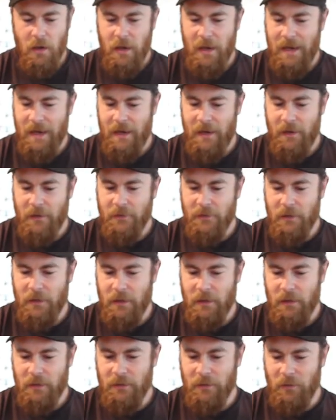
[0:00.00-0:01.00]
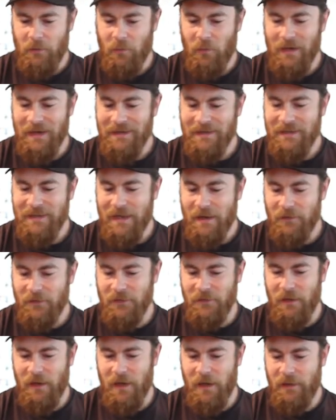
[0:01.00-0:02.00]
And uh, the one
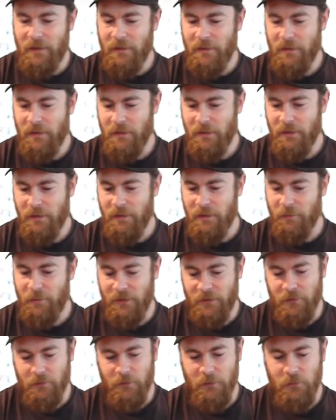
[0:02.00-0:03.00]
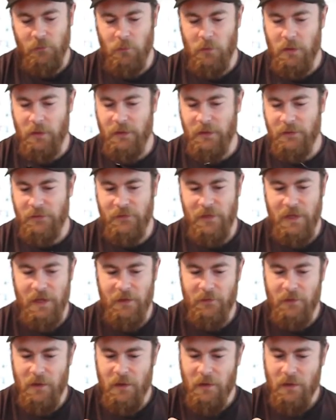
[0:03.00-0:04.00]
downside, and I admit there is one, is
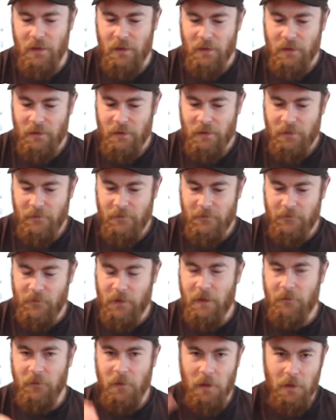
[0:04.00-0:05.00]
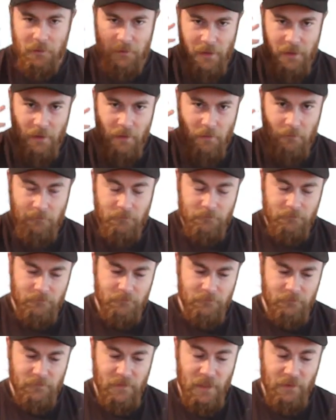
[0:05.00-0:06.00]
that if you have long hair,
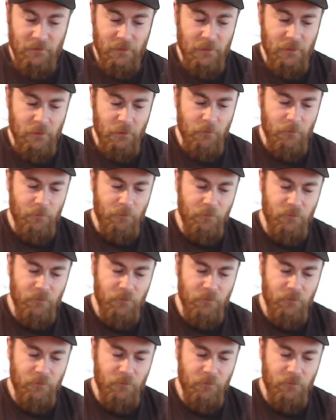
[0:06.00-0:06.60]
as I do,